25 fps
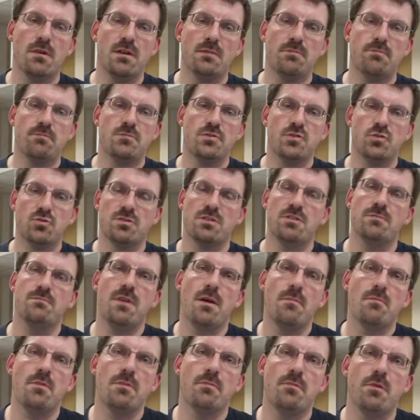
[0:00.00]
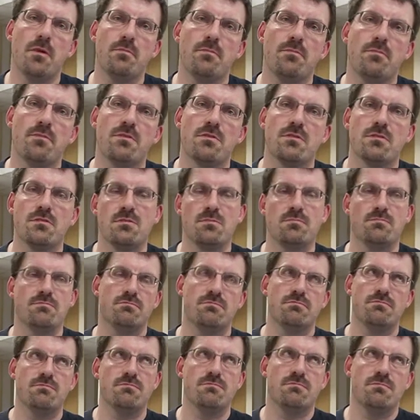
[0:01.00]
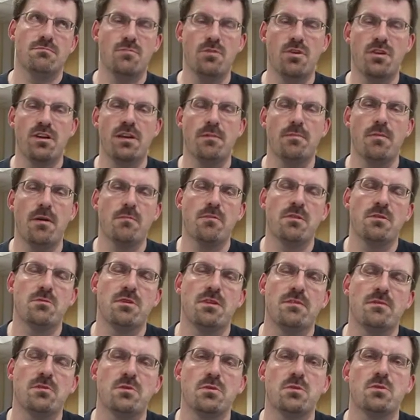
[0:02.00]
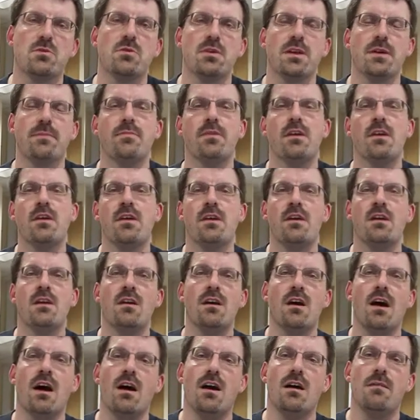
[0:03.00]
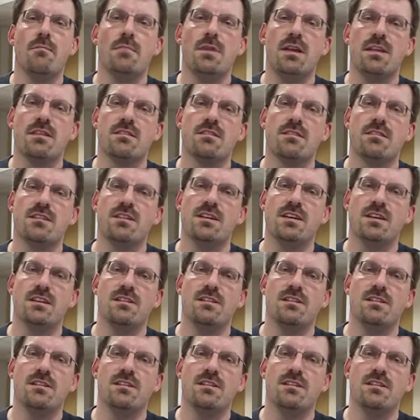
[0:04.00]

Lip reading: short-term memory problems, or working memory, whatever you want to call it, means that I